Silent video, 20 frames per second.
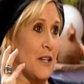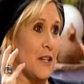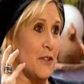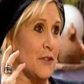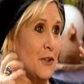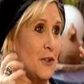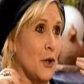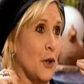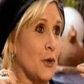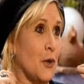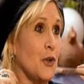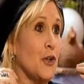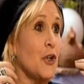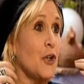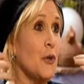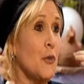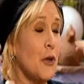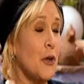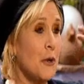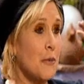face, though, you
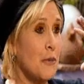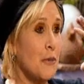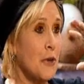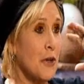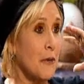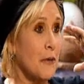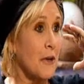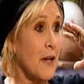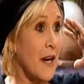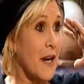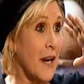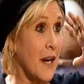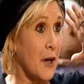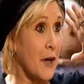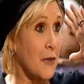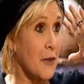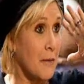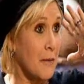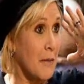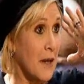don't want to put on
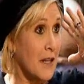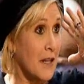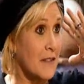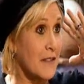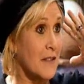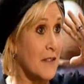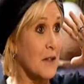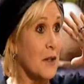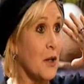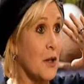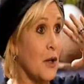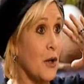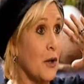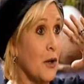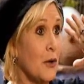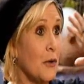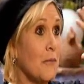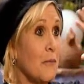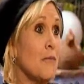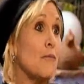hair that makes it
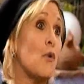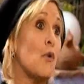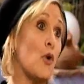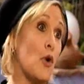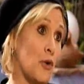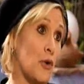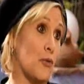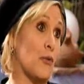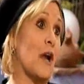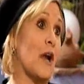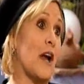more